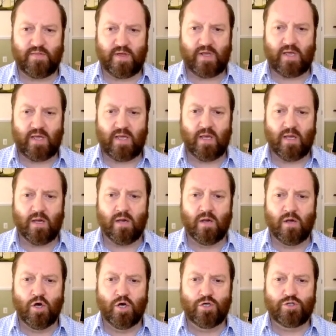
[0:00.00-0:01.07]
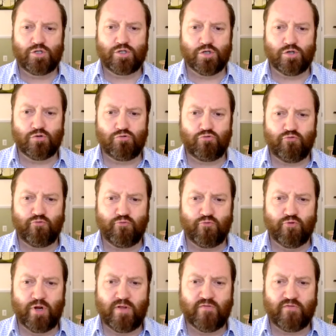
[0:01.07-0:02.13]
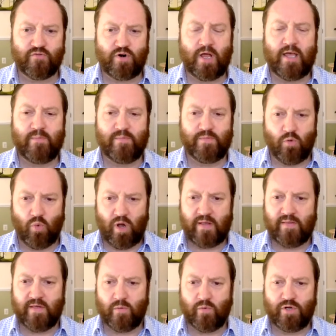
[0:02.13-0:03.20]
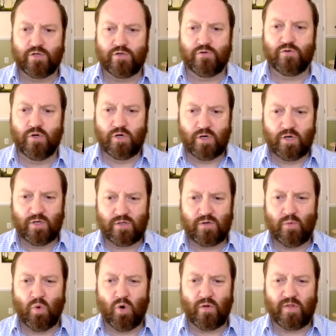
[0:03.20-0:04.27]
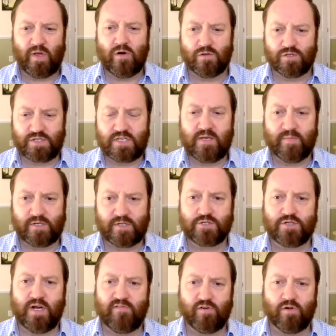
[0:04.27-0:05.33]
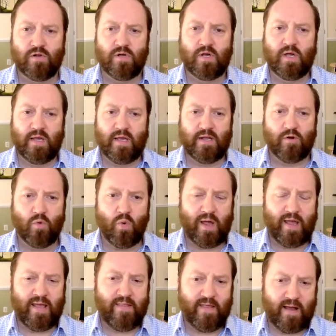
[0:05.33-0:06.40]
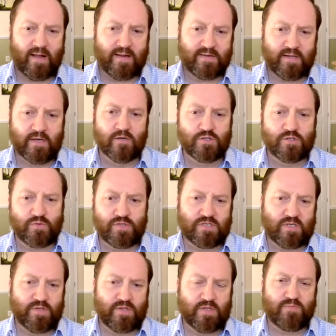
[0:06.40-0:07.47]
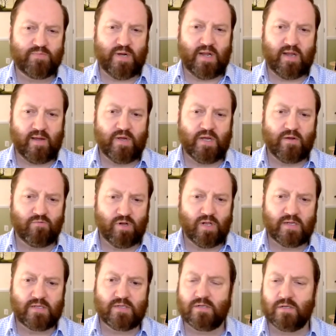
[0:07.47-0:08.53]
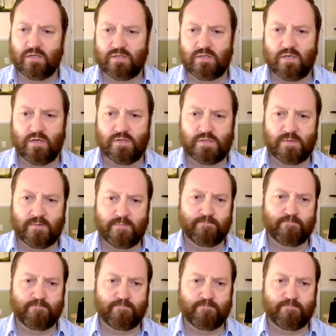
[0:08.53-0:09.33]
I think, here to reframe the way that we do what they call seamless travel in a way that deals with some of these pandemic-related concerns.